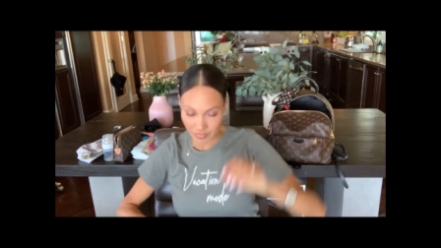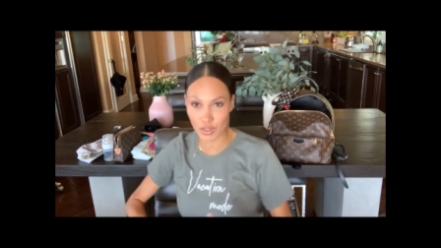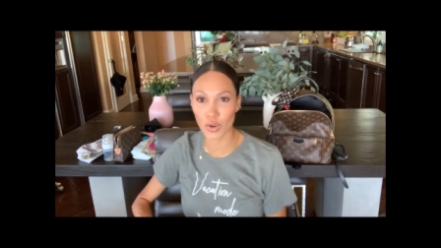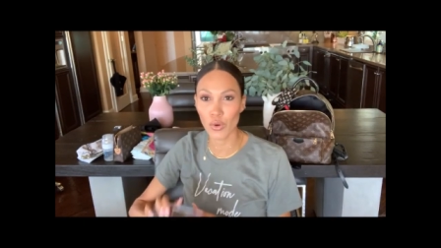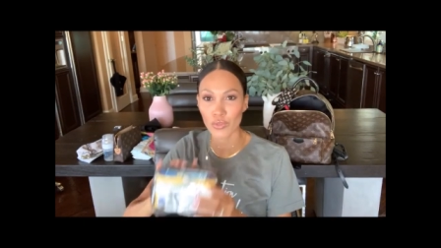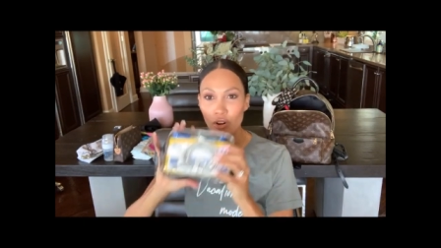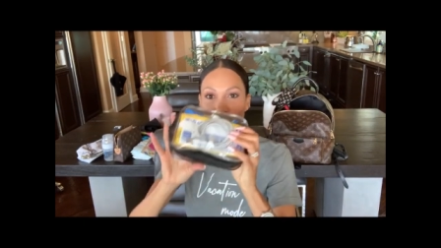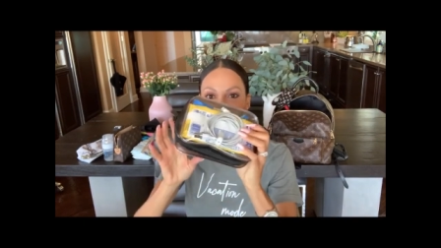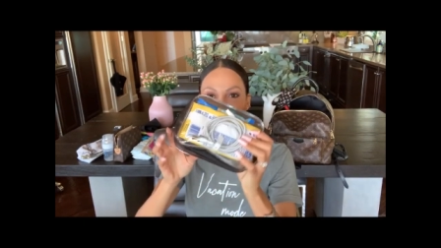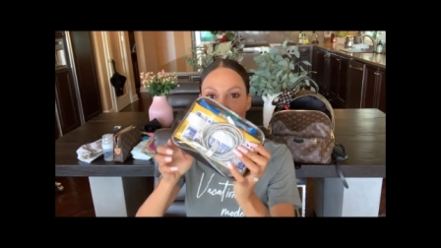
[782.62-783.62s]
Go over
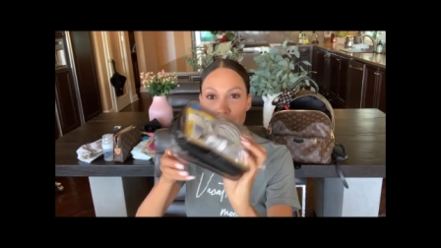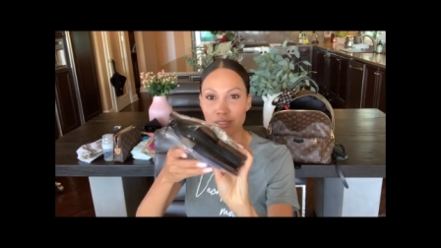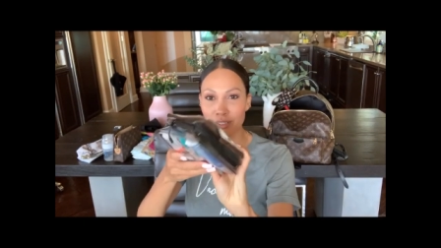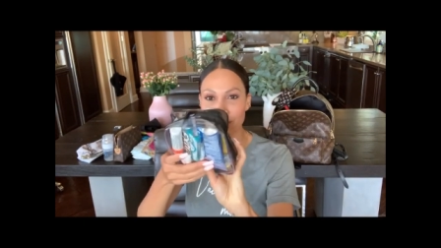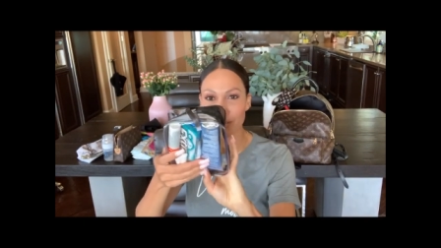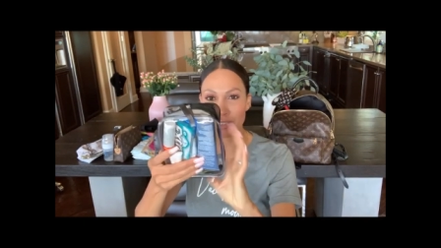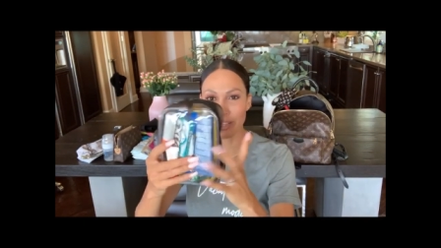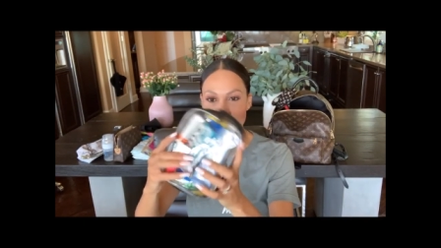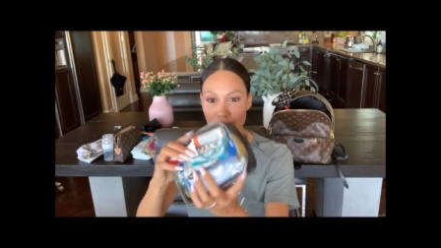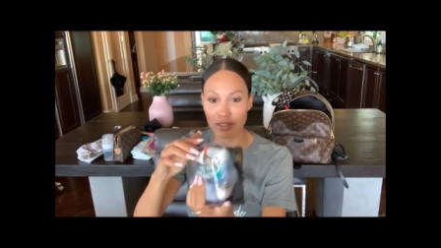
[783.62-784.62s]
all the little
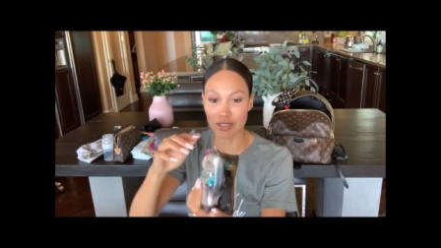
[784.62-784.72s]
things in